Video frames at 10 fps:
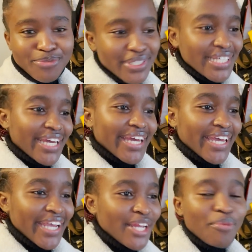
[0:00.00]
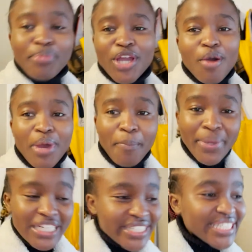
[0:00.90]
really hate being on my
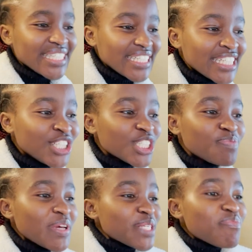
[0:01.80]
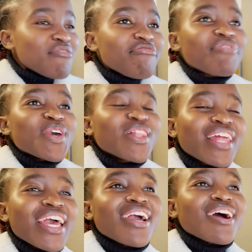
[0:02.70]
period. It just makes me feel
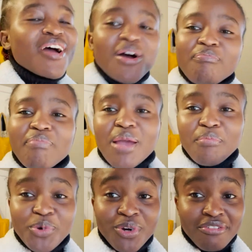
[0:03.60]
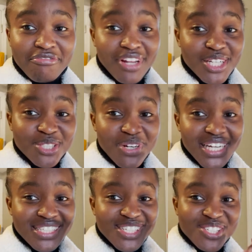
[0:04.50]
like my mood
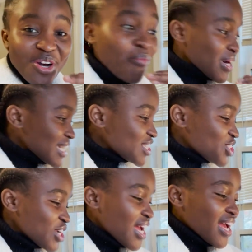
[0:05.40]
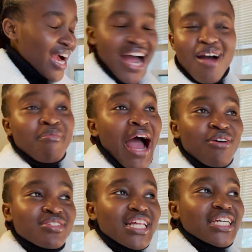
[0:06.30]
fluctuates so much. I
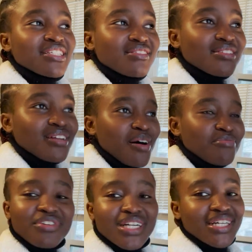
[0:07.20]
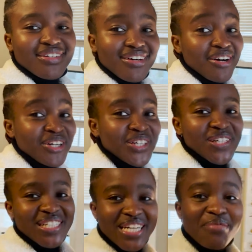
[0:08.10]
was like in a slump for like a good
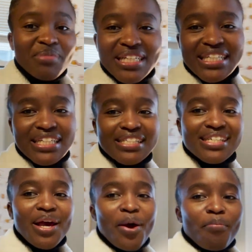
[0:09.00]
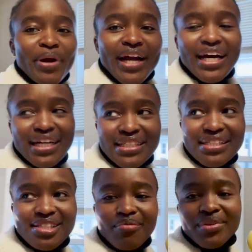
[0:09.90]
10 minutes, but I kind of
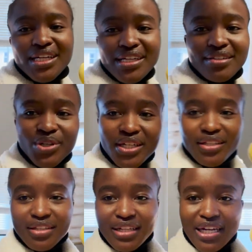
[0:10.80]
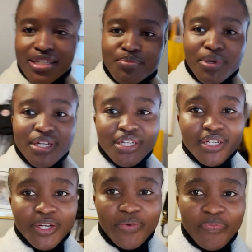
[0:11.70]
did something. Wait, I think the lighting's better
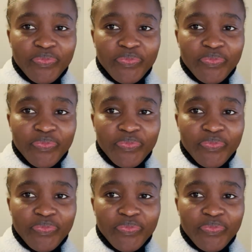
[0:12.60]
here.